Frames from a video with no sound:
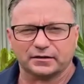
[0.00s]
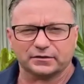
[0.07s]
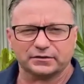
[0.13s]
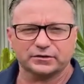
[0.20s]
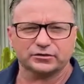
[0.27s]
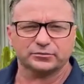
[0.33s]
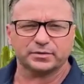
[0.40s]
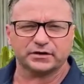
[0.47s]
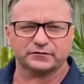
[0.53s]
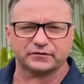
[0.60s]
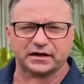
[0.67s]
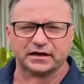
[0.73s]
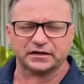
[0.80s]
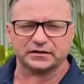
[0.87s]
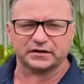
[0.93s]
A little bit of
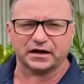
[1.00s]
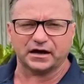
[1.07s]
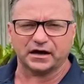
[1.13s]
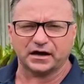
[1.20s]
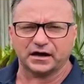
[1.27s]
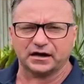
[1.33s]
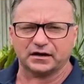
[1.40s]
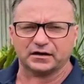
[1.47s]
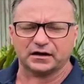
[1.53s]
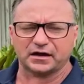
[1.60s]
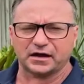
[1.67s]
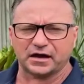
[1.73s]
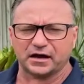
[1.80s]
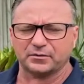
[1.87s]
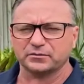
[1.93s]
a,
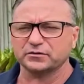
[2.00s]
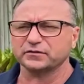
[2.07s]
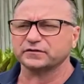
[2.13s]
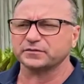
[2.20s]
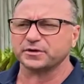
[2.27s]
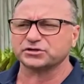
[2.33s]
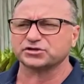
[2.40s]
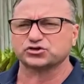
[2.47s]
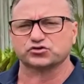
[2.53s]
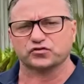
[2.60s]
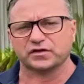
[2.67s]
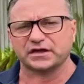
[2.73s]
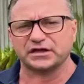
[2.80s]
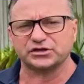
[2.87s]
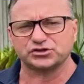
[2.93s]
not so much a
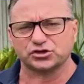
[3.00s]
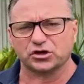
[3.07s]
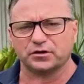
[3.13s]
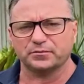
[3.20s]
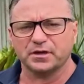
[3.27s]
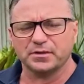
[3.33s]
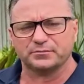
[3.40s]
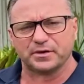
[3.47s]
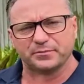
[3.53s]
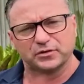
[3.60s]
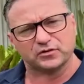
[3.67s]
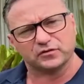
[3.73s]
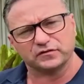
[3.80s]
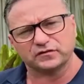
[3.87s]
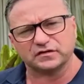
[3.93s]
tricky job, but
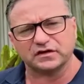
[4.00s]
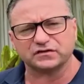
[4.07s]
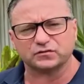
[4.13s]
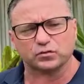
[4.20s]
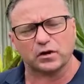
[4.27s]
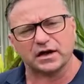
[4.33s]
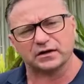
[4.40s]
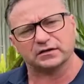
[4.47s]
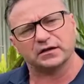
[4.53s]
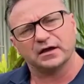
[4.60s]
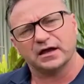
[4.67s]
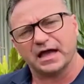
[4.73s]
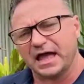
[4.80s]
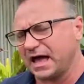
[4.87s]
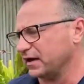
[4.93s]
because this one
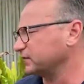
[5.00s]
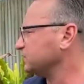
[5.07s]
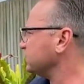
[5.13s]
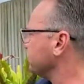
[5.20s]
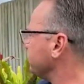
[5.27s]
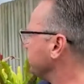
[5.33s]
has the